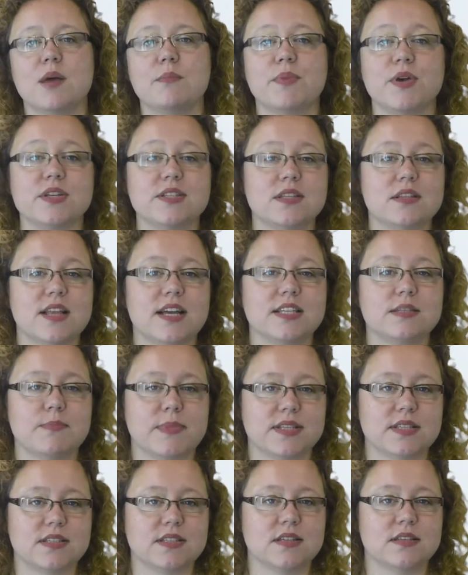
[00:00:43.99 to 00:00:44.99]
personalised
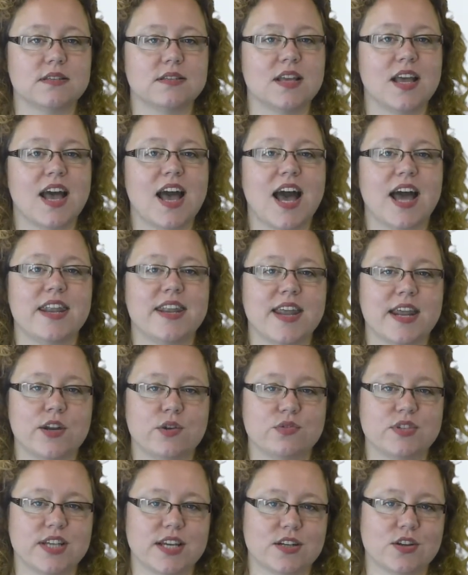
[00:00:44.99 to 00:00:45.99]
medicine, and
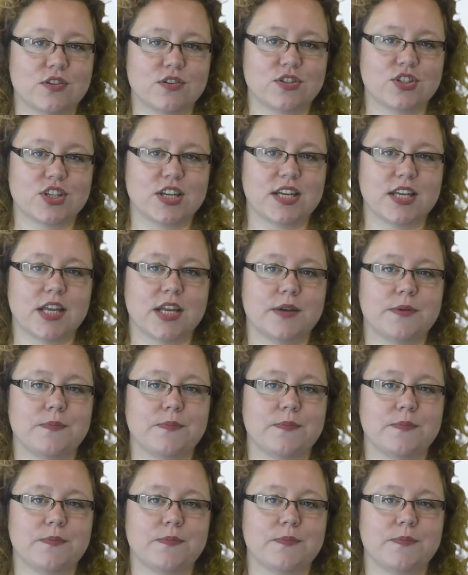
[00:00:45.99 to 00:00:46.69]
nanotechnology.